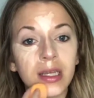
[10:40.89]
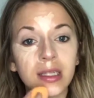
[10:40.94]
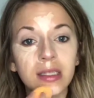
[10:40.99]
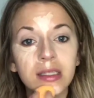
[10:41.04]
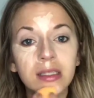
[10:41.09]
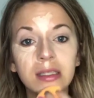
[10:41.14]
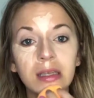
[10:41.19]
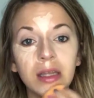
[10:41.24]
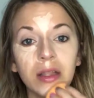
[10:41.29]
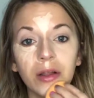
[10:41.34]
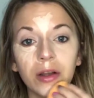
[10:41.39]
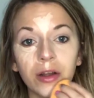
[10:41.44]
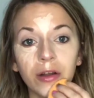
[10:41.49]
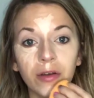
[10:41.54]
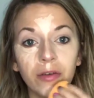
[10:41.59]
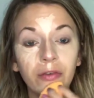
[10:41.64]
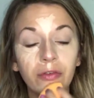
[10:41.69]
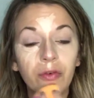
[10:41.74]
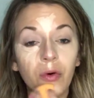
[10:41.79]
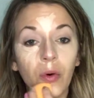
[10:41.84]

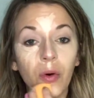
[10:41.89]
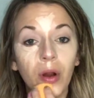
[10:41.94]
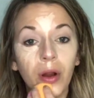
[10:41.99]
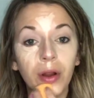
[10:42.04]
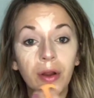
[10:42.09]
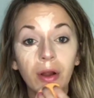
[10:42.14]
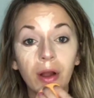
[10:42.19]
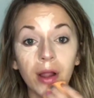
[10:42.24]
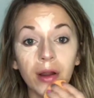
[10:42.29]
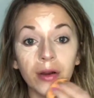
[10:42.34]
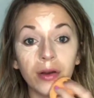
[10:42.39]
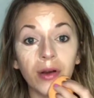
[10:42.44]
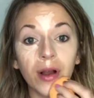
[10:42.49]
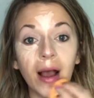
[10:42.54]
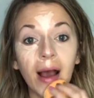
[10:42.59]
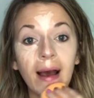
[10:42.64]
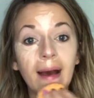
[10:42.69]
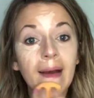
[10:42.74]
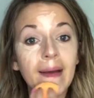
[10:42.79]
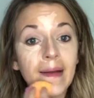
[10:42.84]
concealer for your under
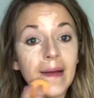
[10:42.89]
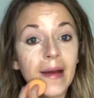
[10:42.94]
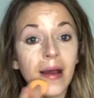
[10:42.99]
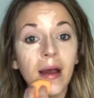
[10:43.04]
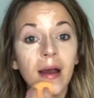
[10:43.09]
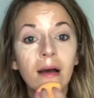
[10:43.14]
eye,